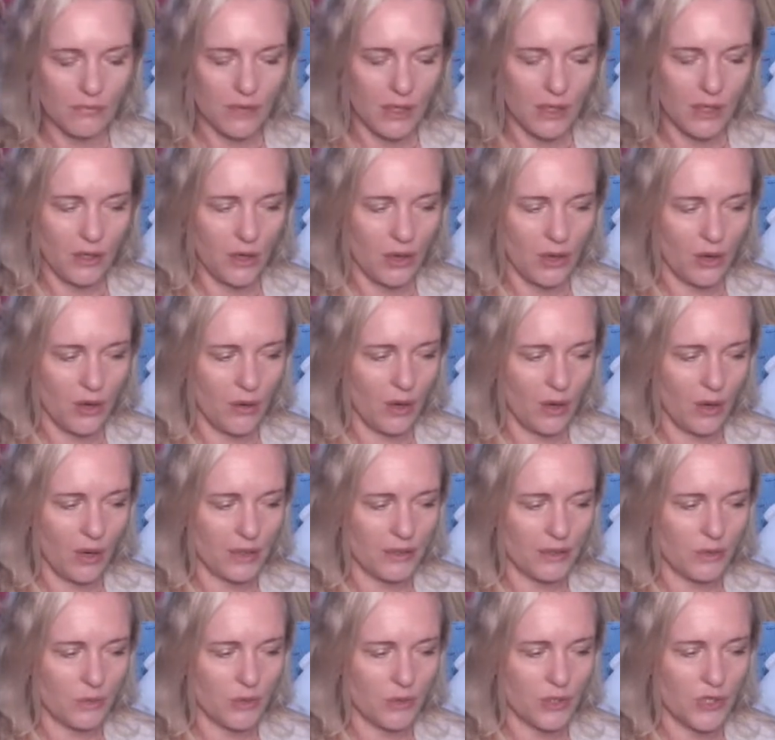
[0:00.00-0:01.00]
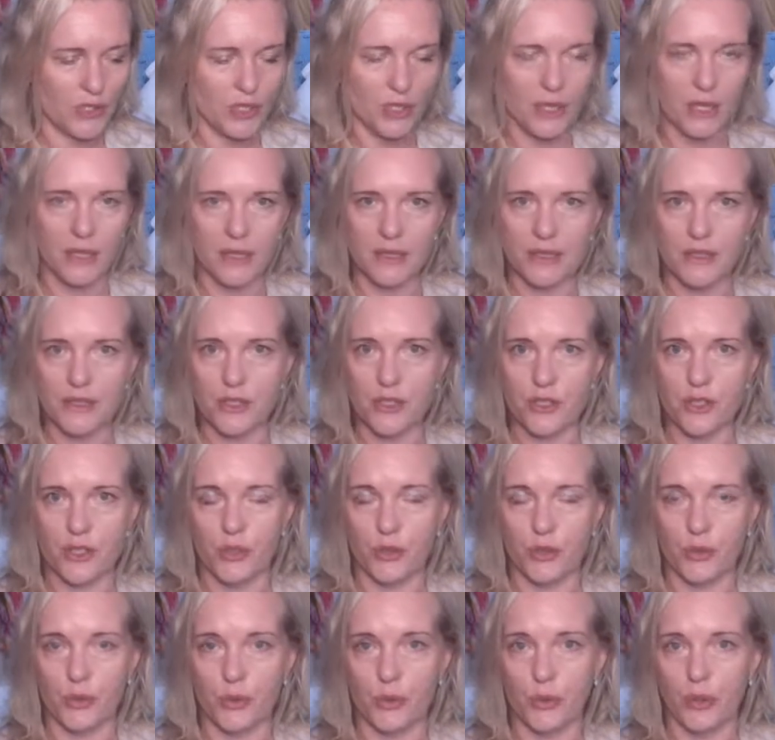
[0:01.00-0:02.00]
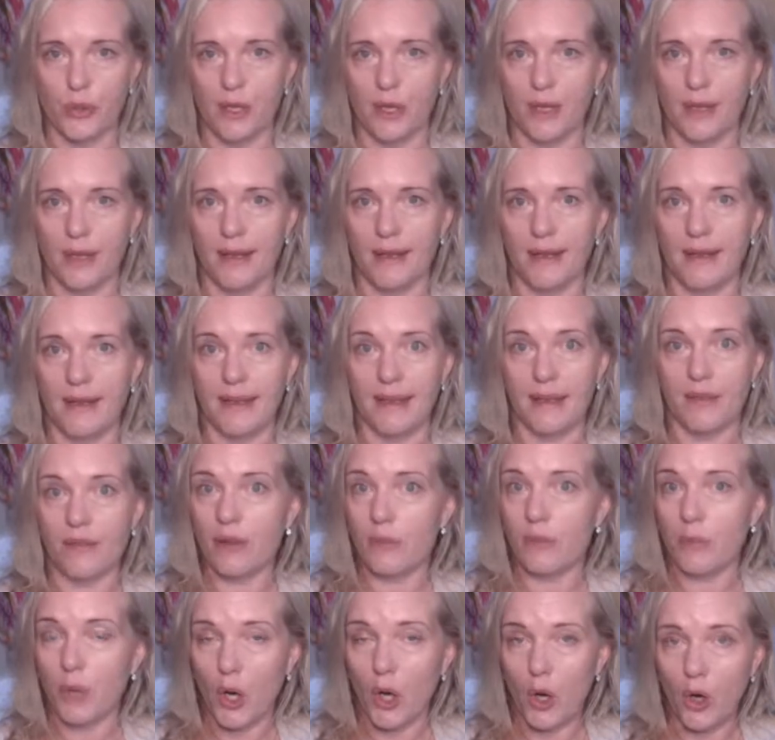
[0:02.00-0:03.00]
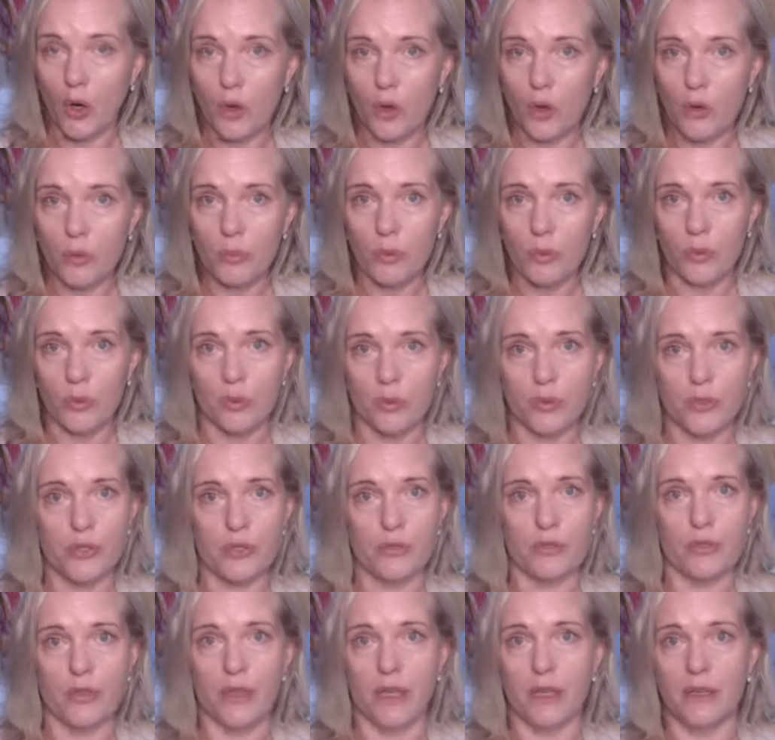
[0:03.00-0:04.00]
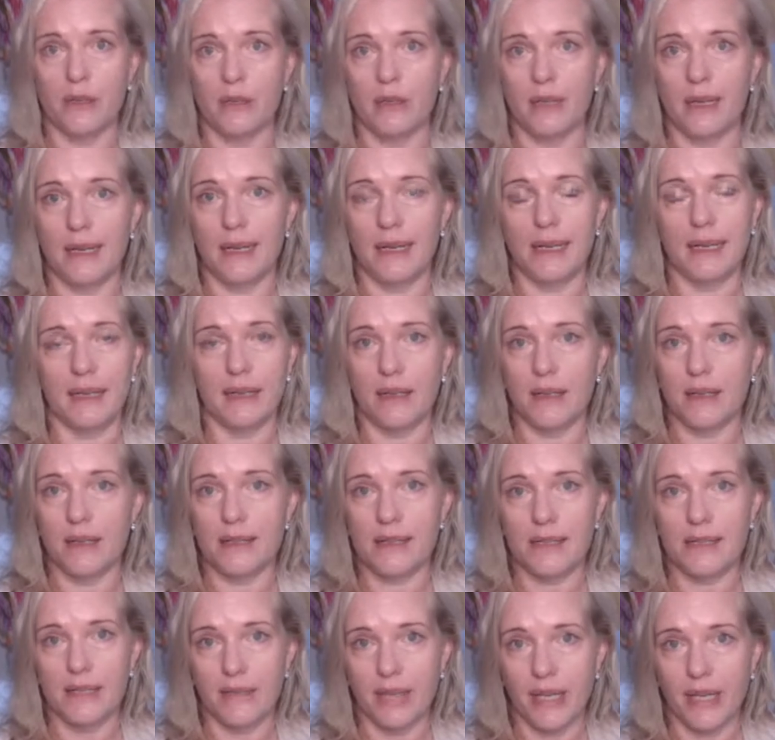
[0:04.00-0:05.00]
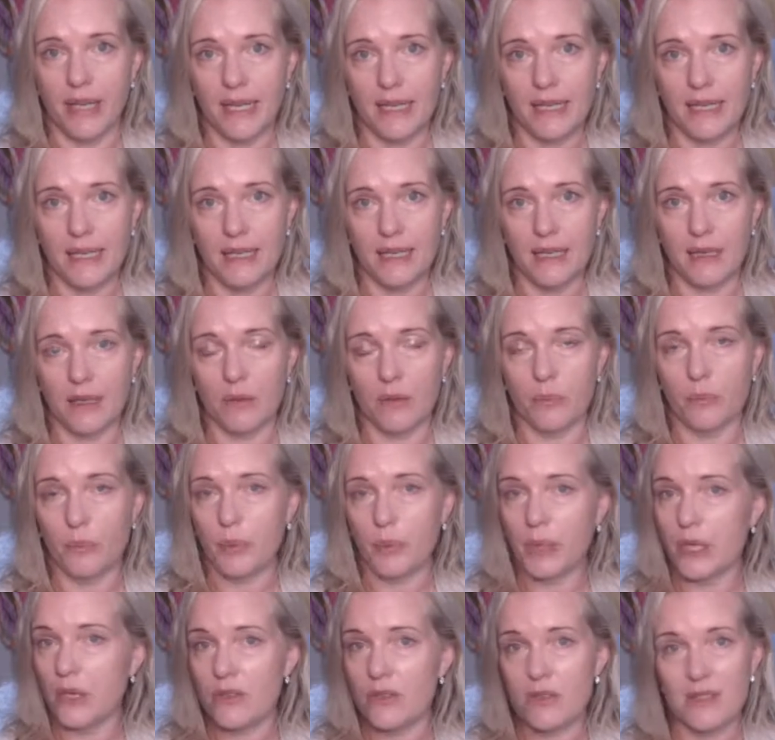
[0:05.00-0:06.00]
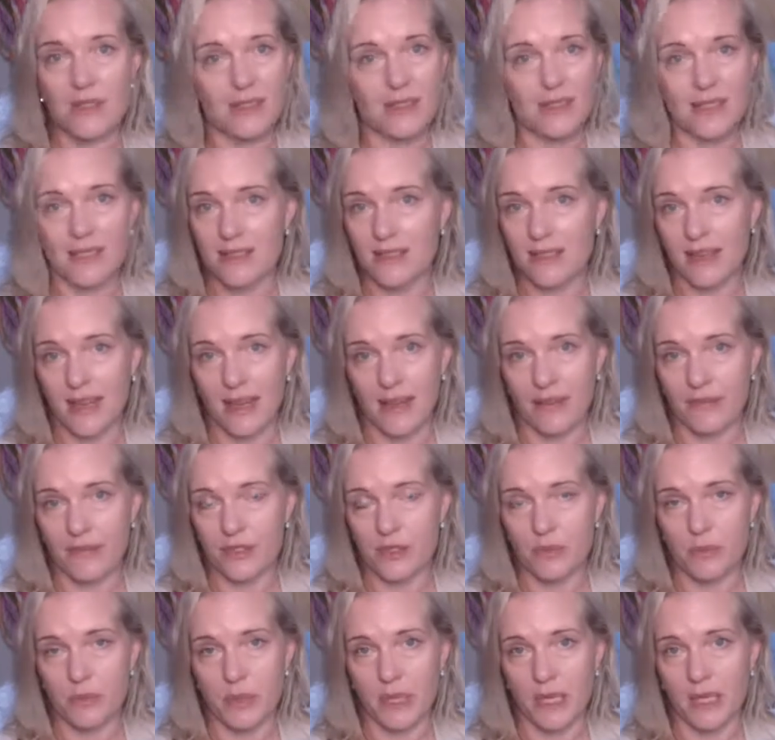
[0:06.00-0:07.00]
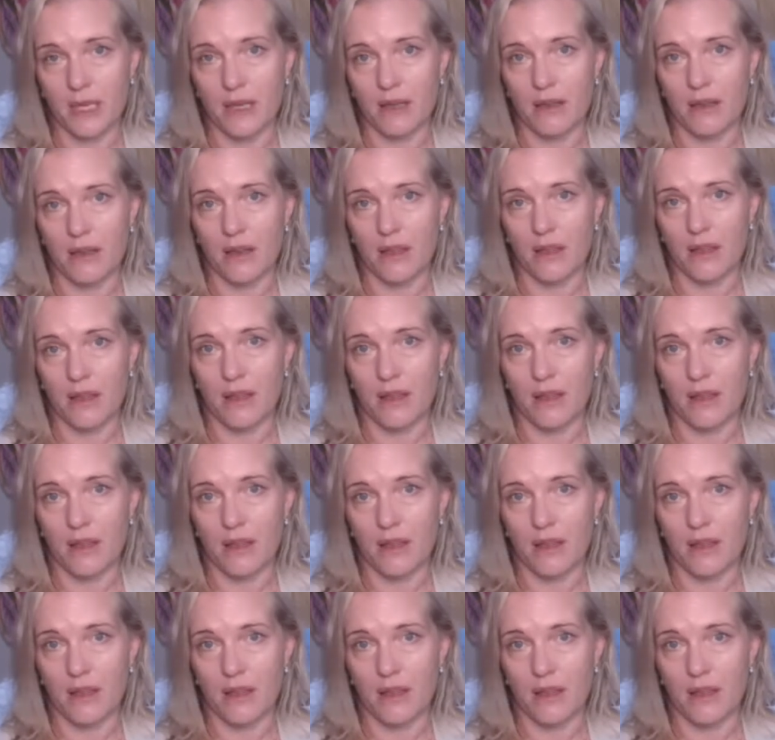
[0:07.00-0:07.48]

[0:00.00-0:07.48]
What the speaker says: I don't want you guys to give up hope or to feel like it's never ending, because it doesn't have to be.